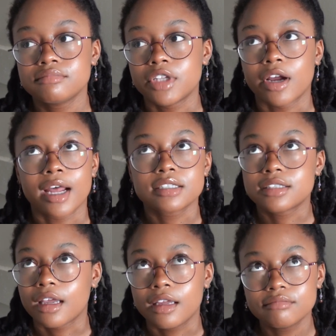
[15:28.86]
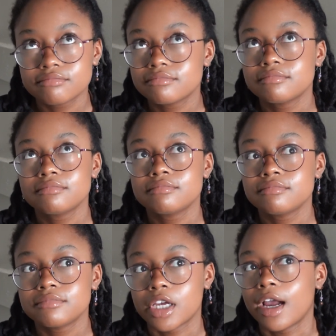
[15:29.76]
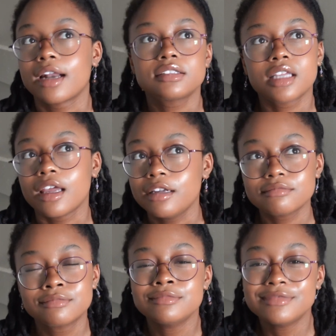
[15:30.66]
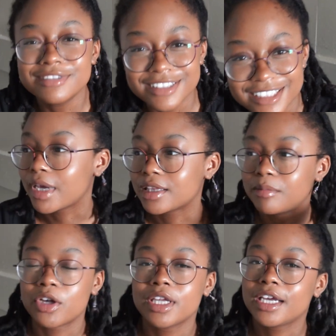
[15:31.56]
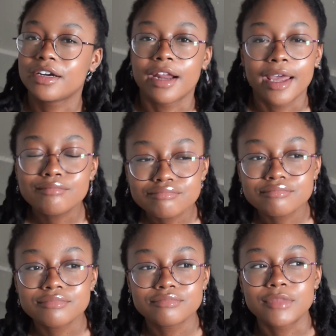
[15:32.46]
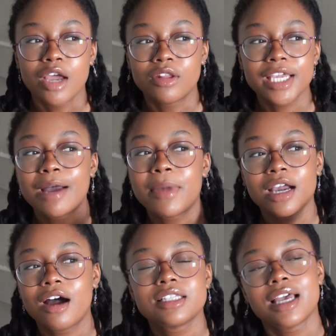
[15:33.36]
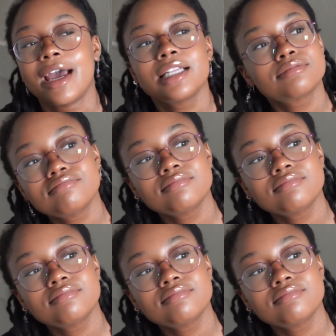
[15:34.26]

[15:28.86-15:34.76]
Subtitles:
They're out of state. They're out of state. Met them on the internet. They only got my contact.